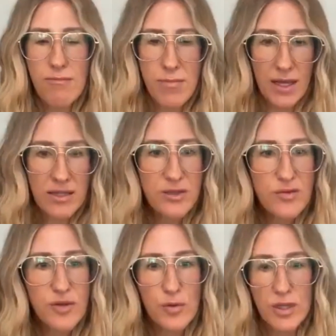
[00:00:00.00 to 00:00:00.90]
makes you
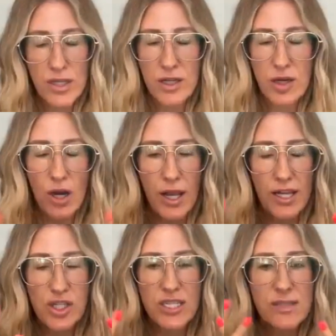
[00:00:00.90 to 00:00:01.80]
feel really good,
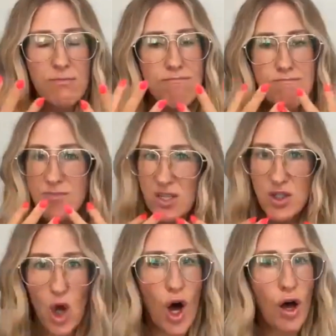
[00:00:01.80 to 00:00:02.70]
it just
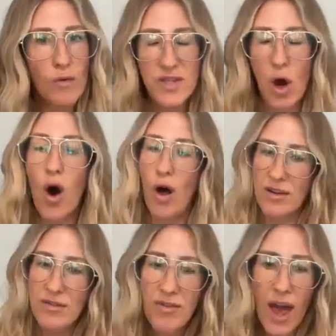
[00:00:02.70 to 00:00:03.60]
dissolves
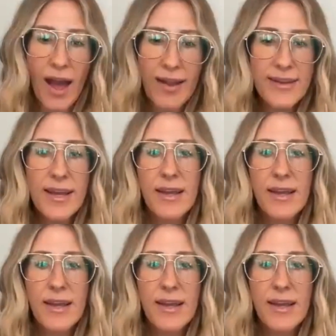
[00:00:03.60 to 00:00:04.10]
all of that.